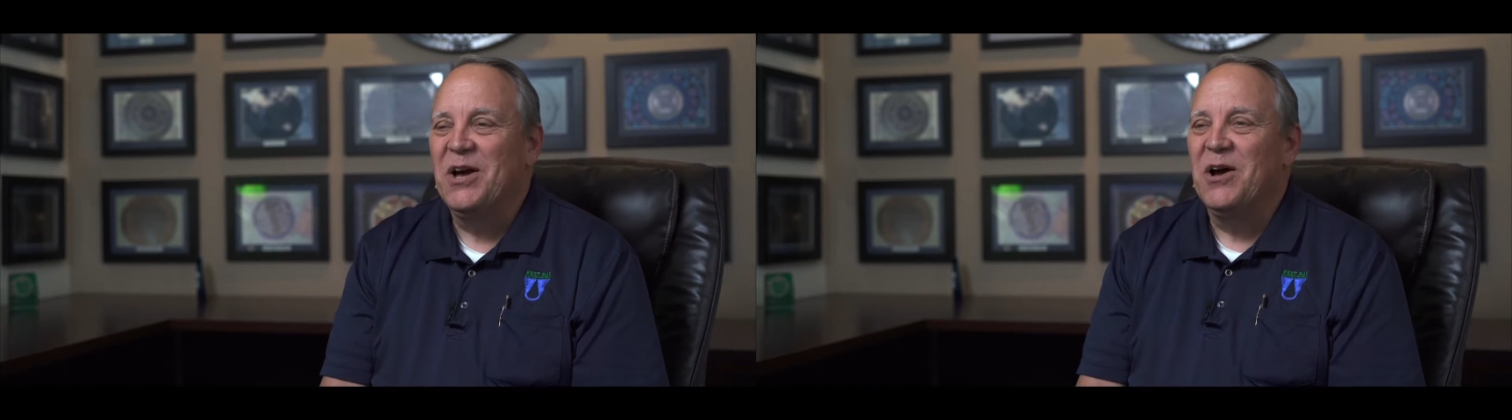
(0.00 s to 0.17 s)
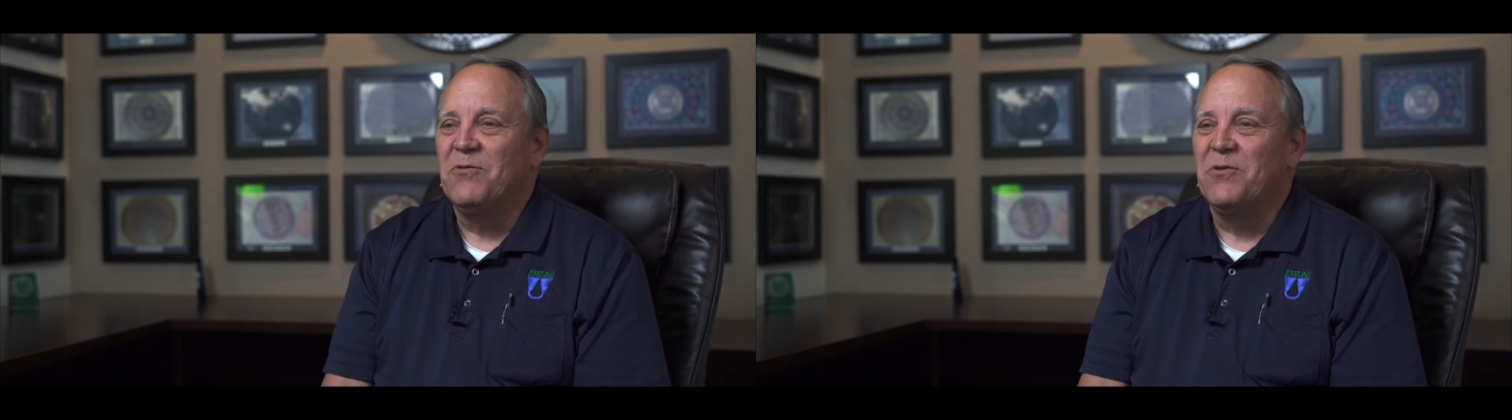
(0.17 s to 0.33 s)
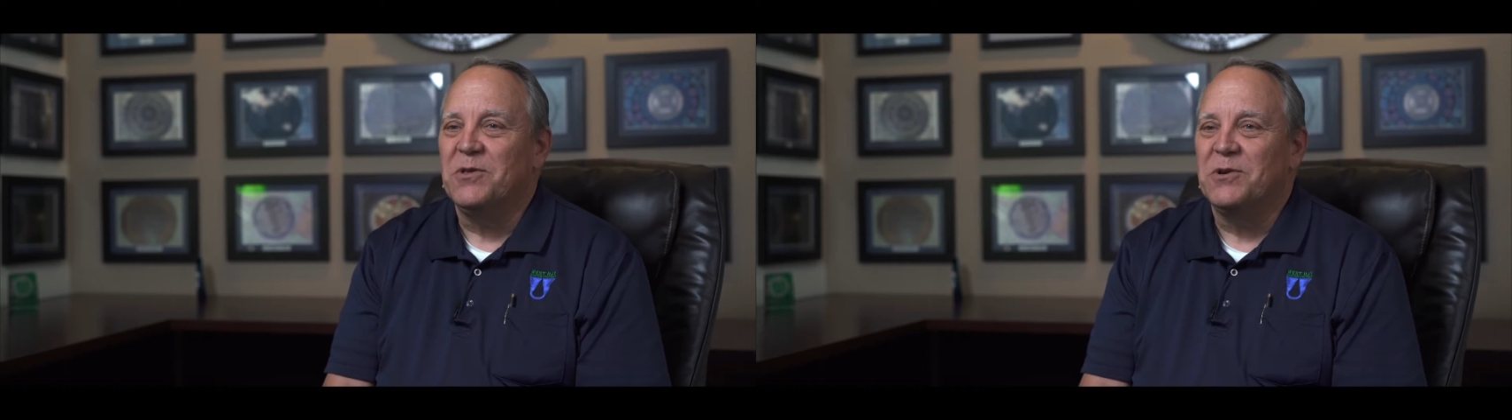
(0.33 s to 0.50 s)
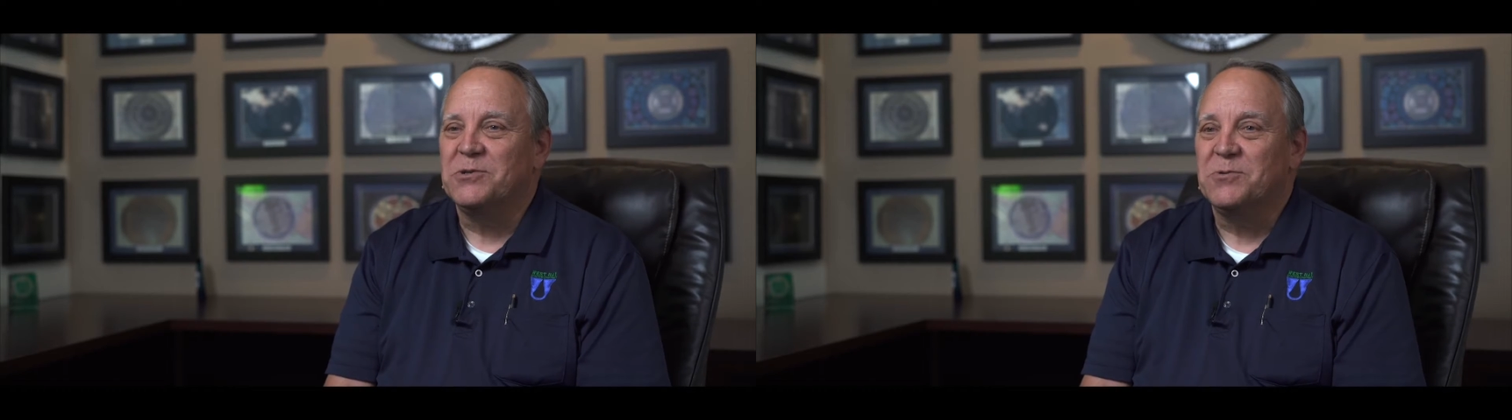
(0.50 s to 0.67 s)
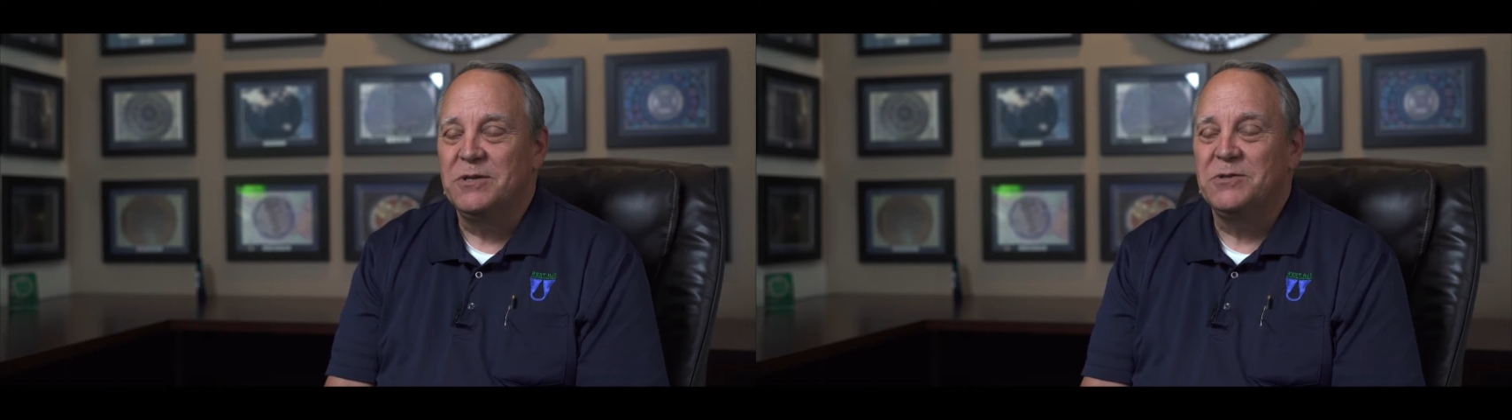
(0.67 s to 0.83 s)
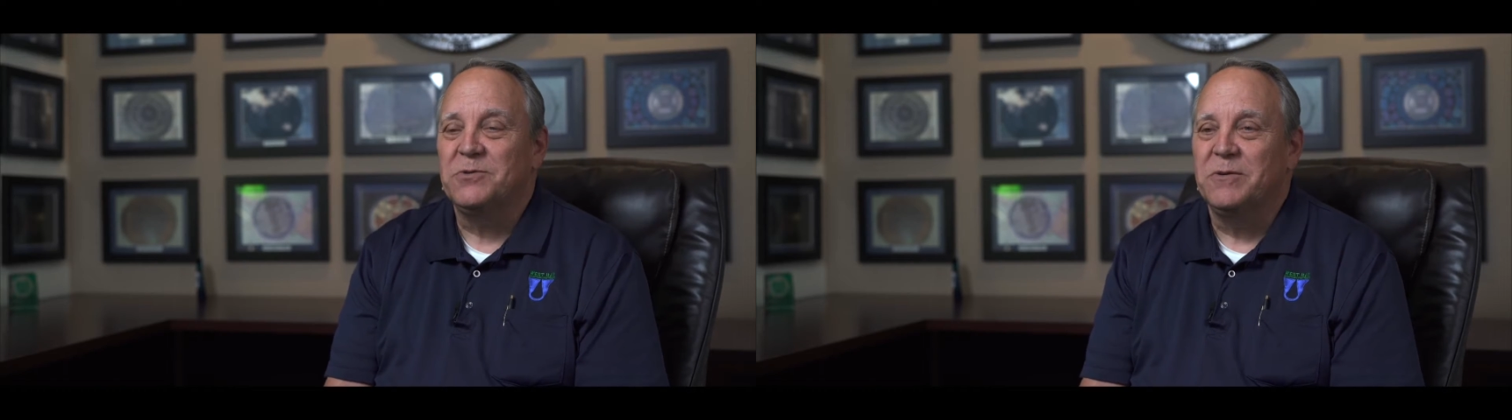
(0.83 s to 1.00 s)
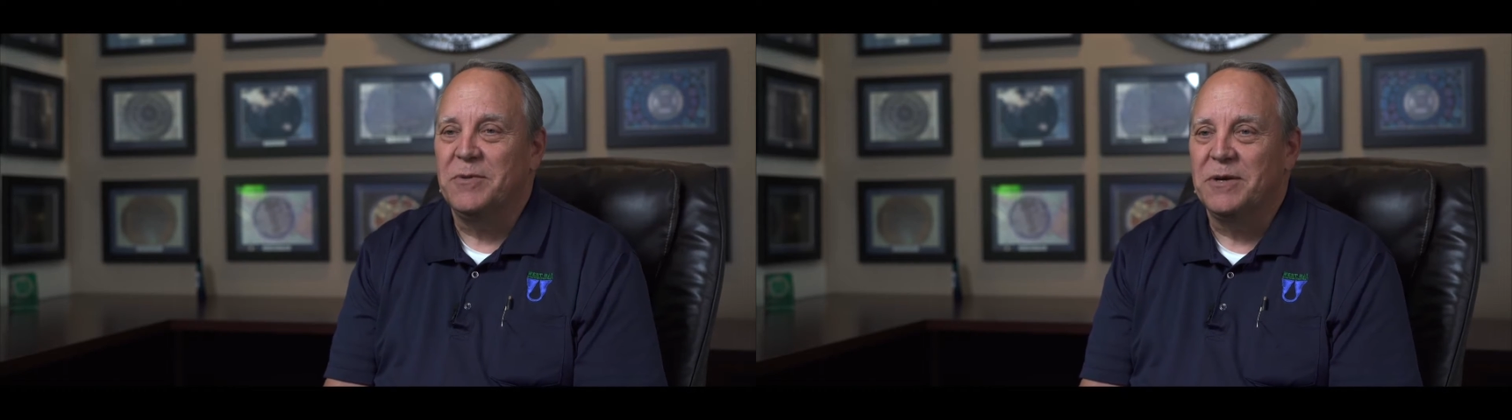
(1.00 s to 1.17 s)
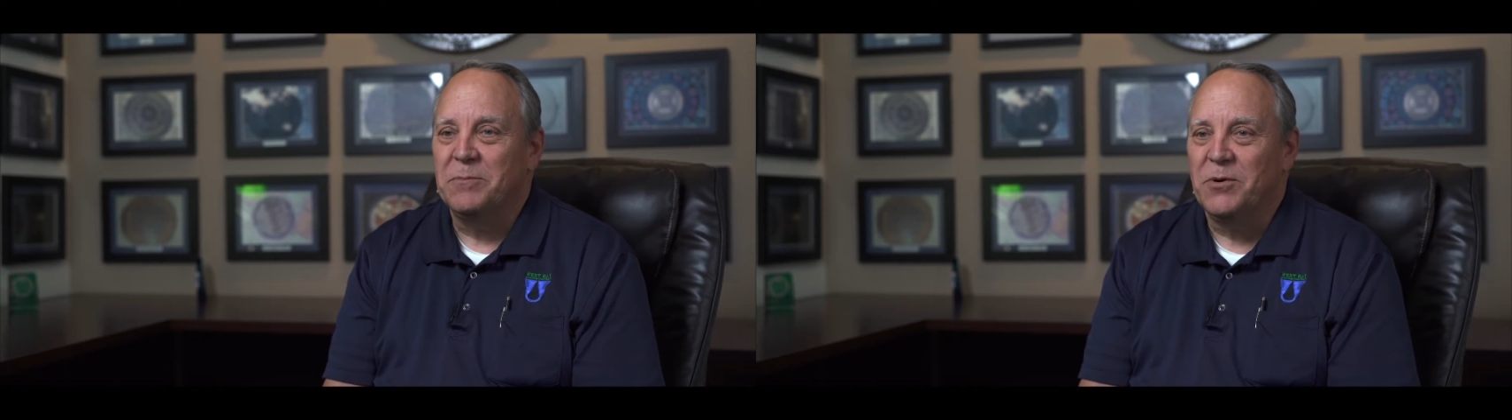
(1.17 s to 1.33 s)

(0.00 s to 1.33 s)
for their street sweeping